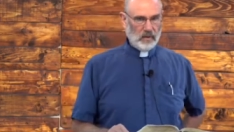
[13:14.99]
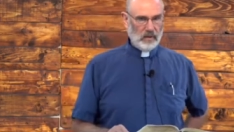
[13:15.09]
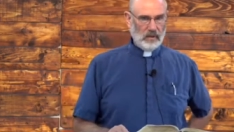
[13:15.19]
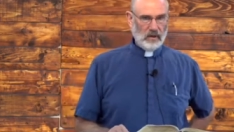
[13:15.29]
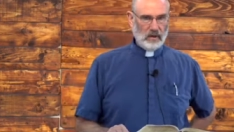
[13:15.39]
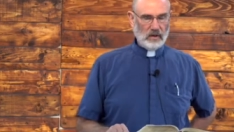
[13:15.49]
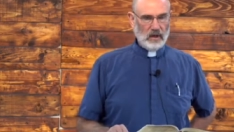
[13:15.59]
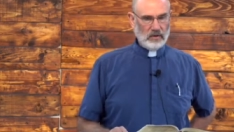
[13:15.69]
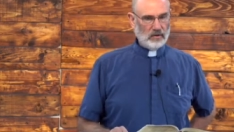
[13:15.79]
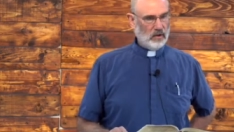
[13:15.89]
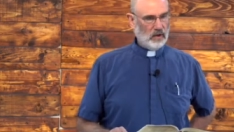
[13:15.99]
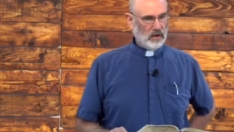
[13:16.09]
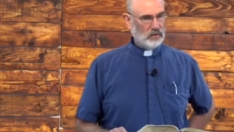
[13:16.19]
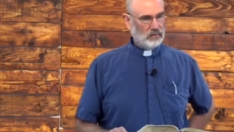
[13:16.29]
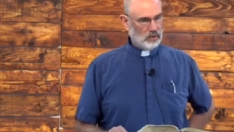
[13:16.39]
They're
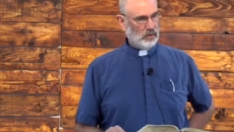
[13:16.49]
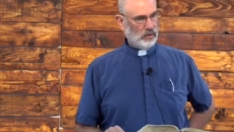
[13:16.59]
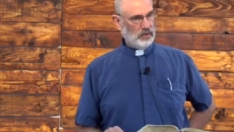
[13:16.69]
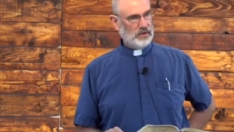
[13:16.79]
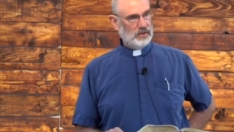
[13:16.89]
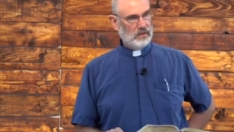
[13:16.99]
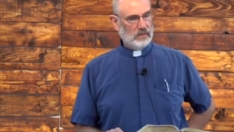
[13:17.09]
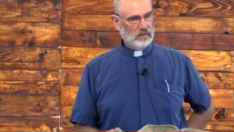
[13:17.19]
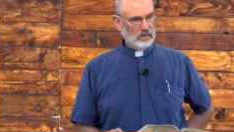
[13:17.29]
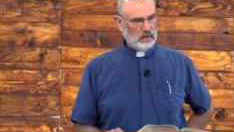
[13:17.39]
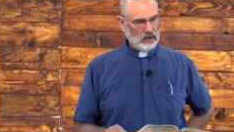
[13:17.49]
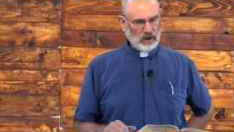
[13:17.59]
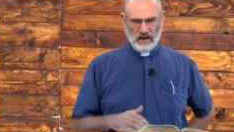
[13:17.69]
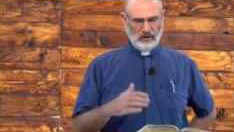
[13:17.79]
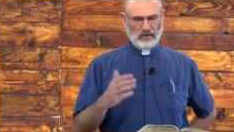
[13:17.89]
under rules. They don't
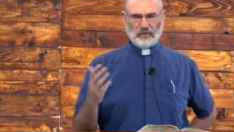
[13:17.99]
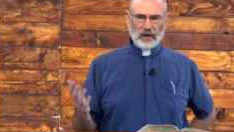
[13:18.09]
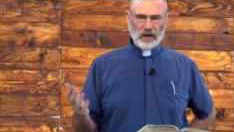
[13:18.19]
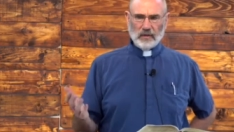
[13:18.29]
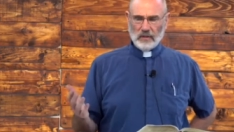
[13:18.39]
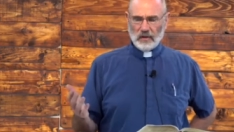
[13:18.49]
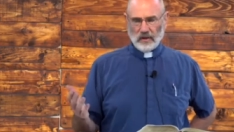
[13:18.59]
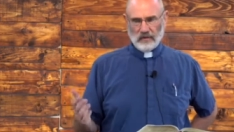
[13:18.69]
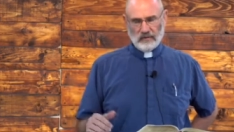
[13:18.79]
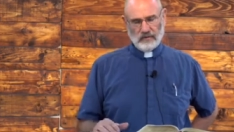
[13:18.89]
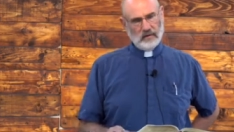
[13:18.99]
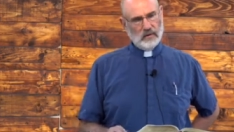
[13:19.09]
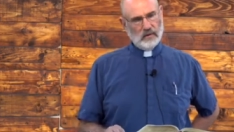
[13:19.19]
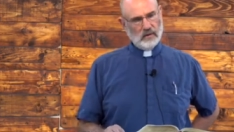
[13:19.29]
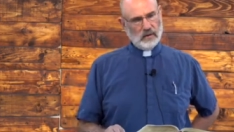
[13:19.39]
have the freedom of
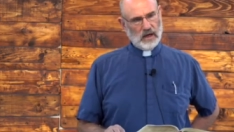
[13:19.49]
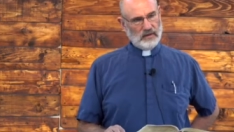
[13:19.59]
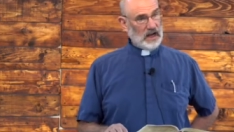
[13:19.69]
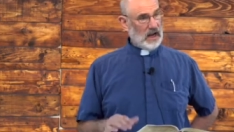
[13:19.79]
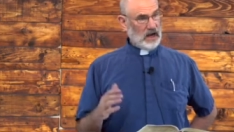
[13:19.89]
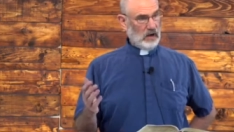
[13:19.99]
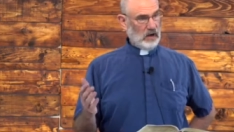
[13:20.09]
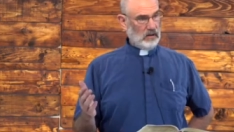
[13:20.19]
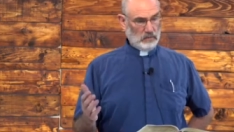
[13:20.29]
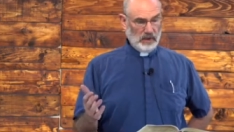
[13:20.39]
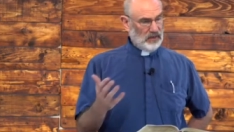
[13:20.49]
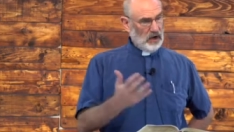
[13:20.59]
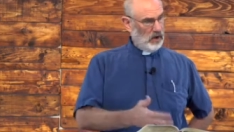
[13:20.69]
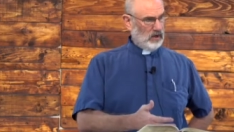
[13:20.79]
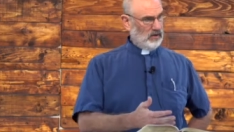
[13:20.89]
the heir, but they
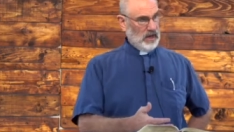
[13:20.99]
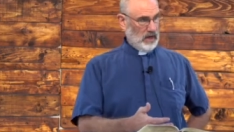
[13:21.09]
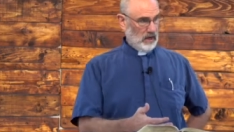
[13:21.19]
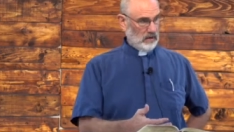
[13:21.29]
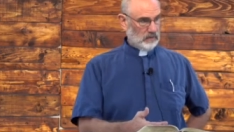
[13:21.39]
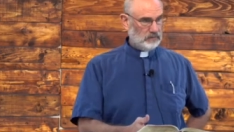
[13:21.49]
are the heir.